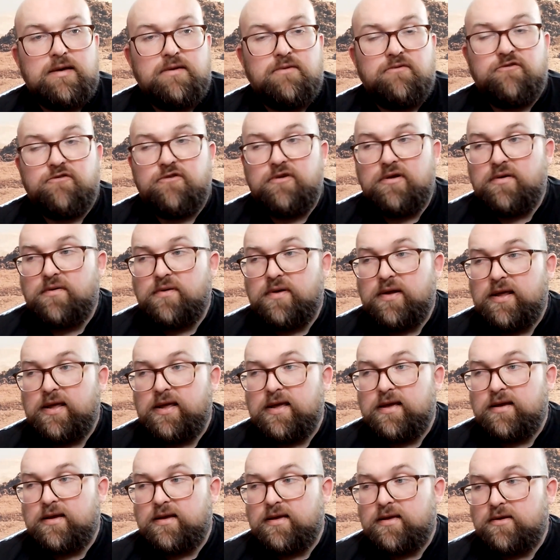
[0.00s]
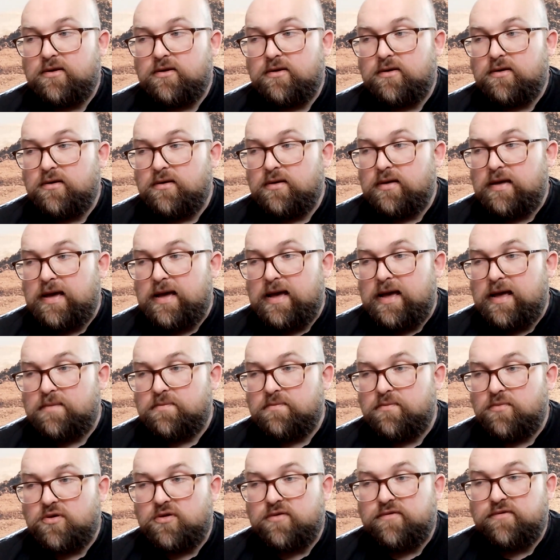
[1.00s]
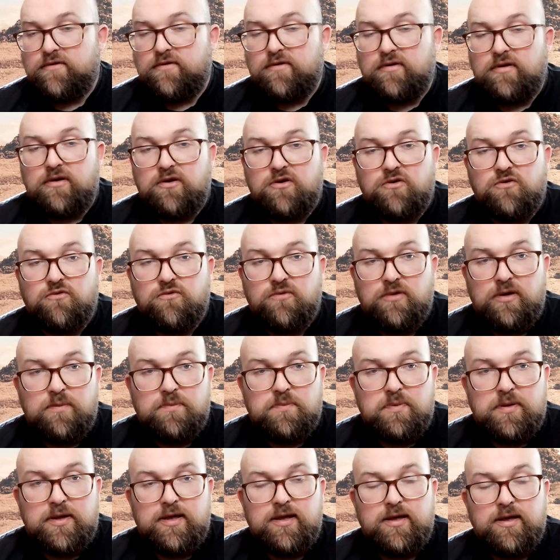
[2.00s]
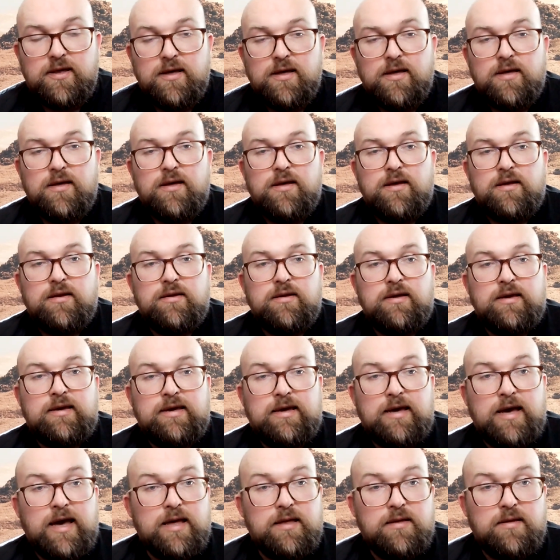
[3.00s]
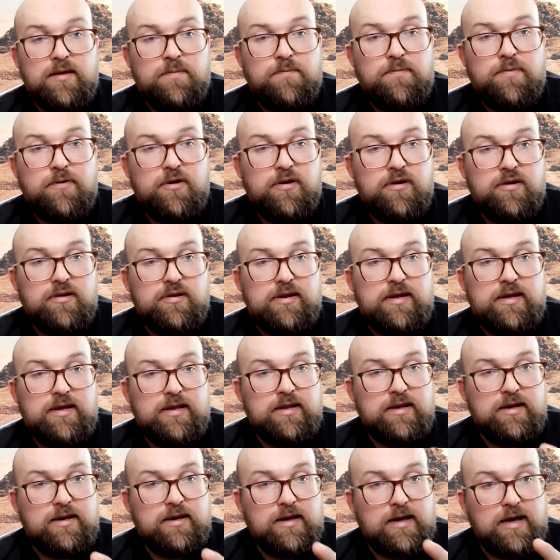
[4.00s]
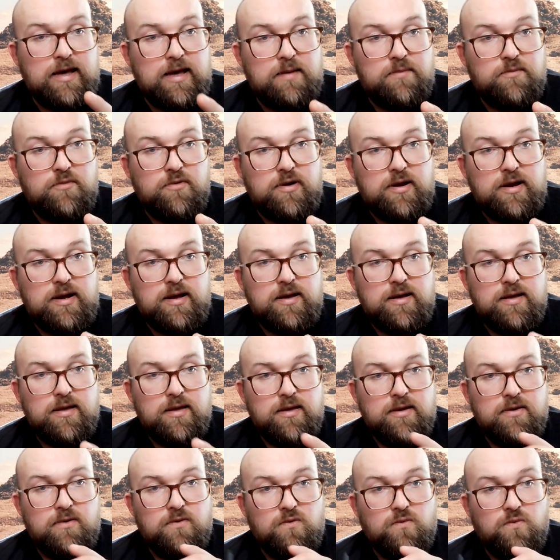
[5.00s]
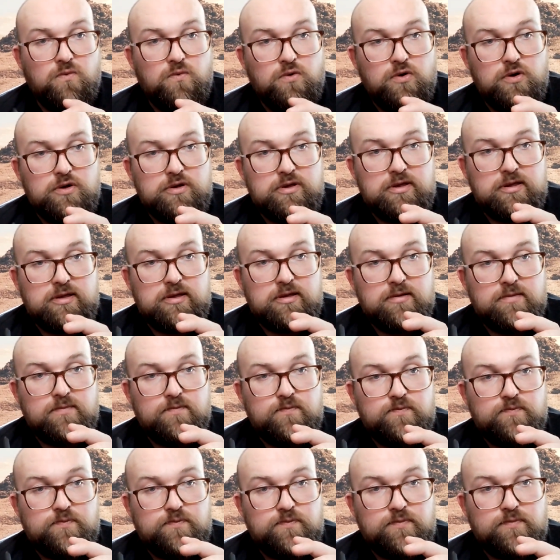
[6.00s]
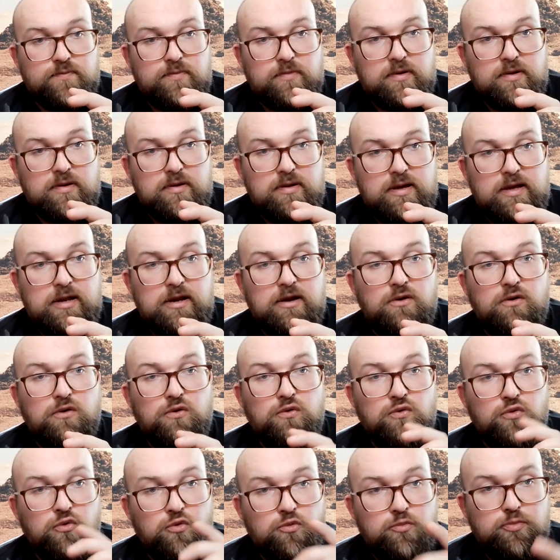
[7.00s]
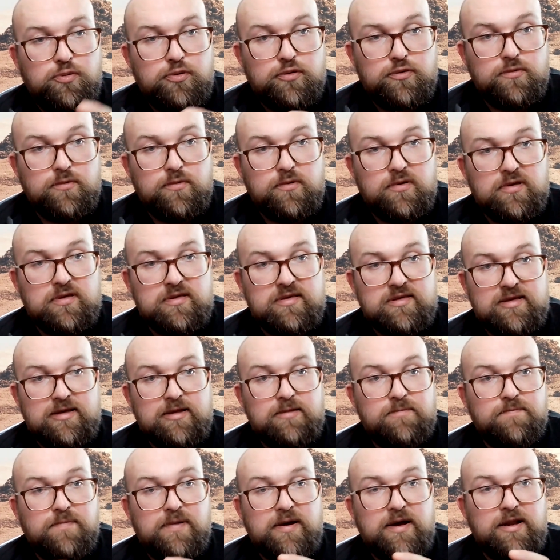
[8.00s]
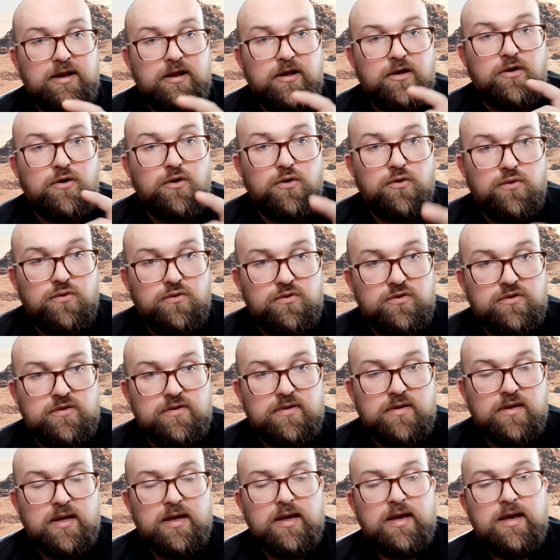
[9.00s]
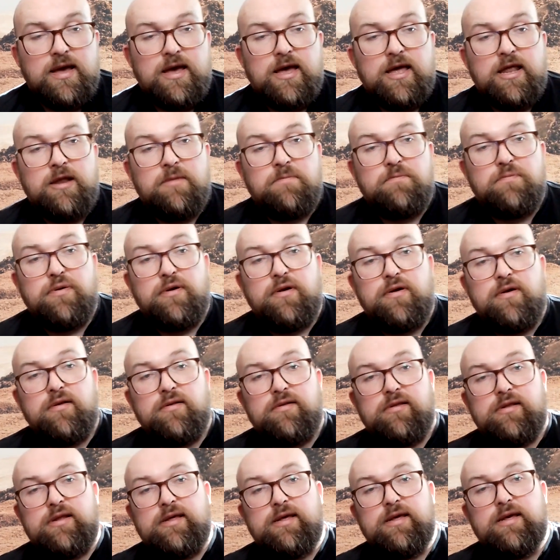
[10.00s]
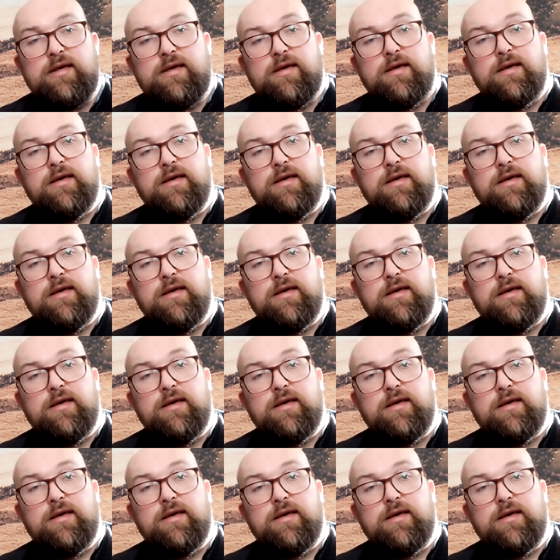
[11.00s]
very atmospheric, creepy. Apparently the camera was in a loop set by the ghost, and apparently